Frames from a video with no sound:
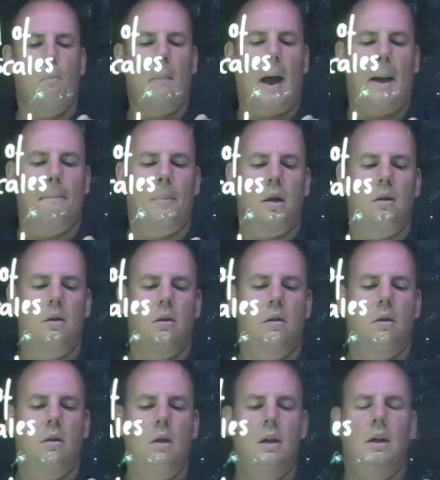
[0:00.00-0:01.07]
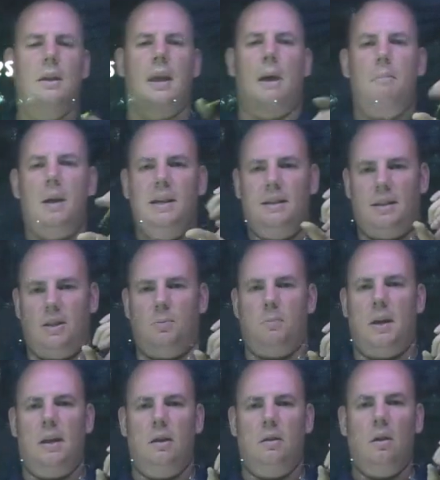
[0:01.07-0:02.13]
map. That means it's
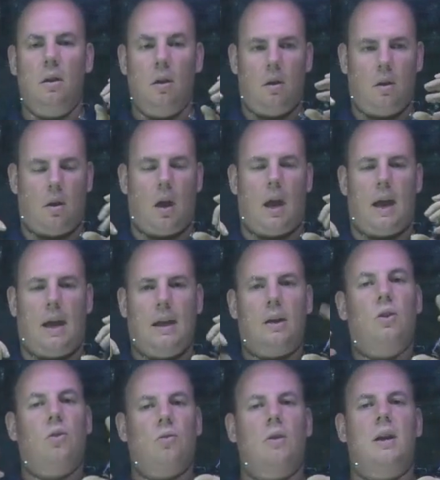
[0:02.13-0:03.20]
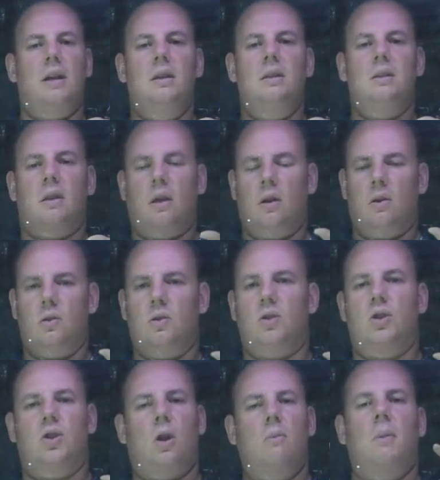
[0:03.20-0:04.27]
been increased
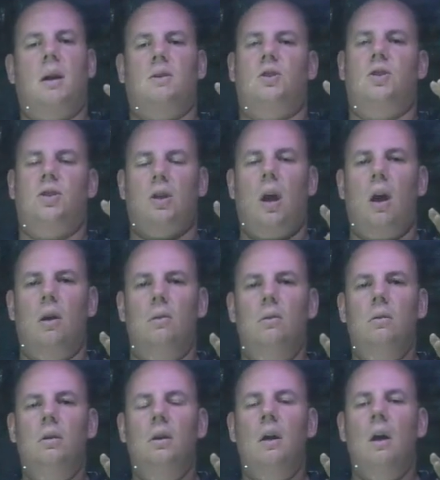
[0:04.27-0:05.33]
so much so